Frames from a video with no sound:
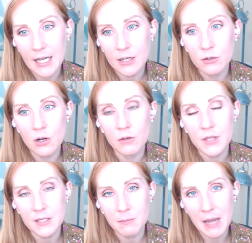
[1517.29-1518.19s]
I don't know if
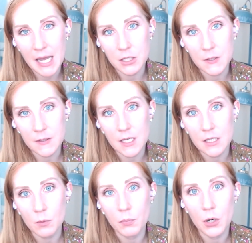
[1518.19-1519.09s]
this matches
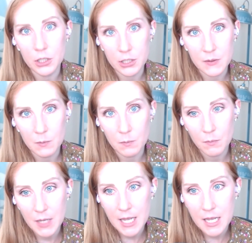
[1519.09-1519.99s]
like the purchase
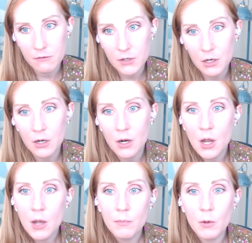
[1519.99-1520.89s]
behavior,
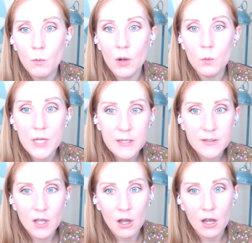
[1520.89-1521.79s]
but what we
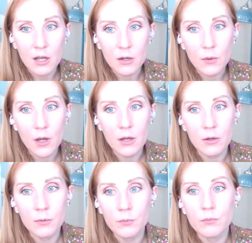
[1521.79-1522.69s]
saw
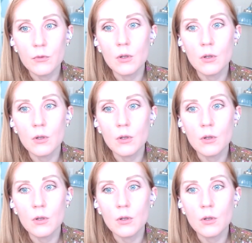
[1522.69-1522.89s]
um,